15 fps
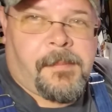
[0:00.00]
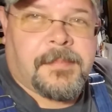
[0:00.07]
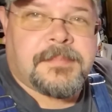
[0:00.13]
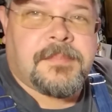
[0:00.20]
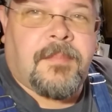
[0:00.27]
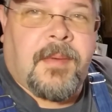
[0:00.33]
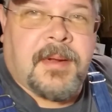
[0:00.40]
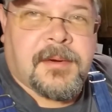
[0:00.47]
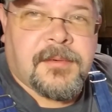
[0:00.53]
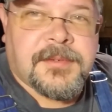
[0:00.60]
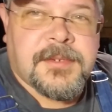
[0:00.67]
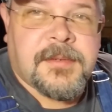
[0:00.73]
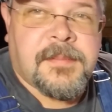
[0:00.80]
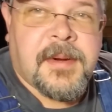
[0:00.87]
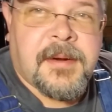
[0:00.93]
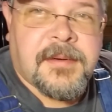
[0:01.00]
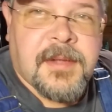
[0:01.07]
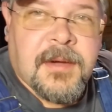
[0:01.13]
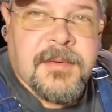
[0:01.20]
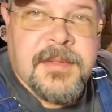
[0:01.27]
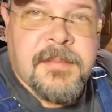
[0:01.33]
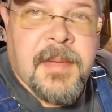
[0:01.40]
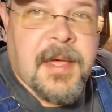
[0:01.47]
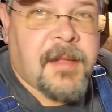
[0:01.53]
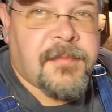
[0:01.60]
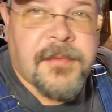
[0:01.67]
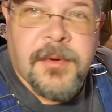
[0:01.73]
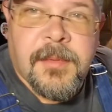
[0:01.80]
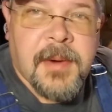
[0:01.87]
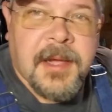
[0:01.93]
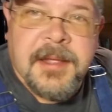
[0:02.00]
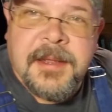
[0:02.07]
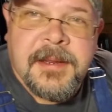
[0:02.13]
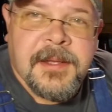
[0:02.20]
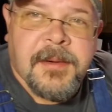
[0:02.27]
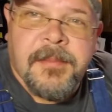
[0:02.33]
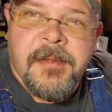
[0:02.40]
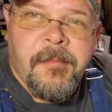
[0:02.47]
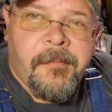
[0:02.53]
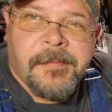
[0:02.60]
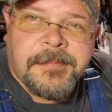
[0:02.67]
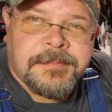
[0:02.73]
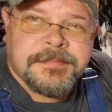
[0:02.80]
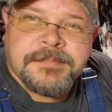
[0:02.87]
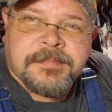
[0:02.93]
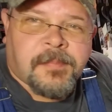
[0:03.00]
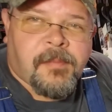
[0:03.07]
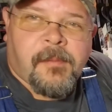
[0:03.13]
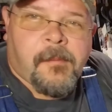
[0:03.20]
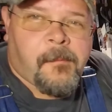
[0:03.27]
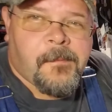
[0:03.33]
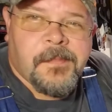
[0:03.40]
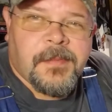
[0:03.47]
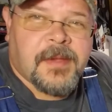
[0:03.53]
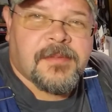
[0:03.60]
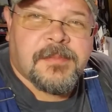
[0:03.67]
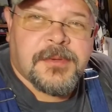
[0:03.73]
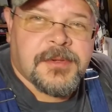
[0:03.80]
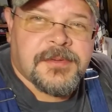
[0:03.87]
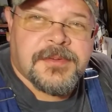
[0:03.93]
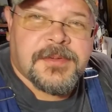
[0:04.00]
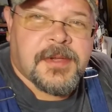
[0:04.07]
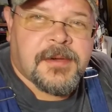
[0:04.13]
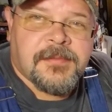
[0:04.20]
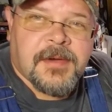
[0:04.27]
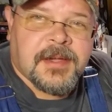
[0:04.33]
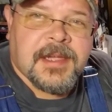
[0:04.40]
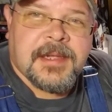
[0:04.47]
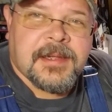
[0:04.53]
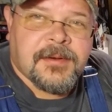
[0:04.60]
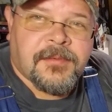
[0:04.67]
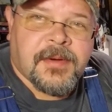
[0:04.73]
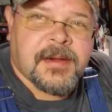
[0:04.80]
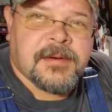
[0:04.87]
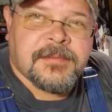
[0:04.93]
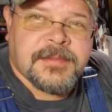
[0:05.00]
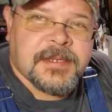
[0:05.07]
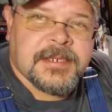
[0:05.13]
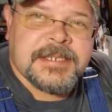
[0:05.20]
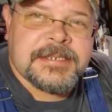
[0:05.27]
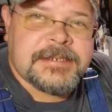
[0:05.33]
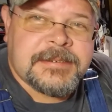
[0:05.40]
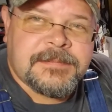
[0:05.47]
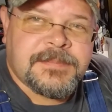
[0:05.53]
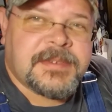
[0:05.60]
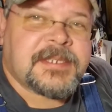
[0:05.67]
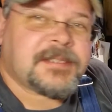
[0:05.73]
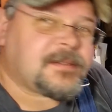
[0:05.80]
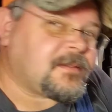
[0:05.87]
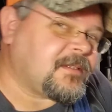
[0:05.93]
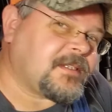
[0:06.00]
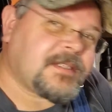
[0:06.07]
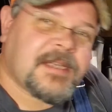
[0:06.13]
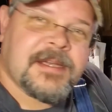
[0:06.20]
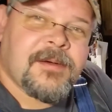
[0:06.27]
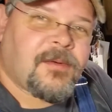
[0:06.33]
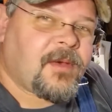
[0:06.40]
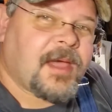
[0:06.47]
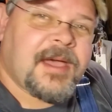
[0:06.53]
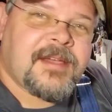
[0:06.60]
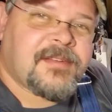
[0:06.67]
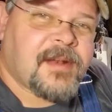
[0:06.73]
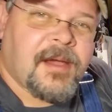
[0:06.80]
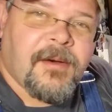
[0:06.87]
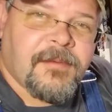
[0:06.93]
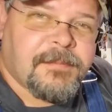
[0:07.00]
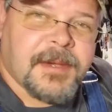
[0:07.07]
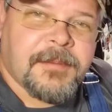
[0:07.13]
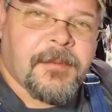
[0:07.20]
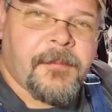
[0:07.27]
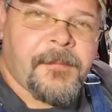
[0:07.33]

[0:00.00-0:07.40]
I know it's over there talking with your mouth full, but I can't help it. That's some good stuff. I can't get around it without eating it. This ain't gonna last long, people.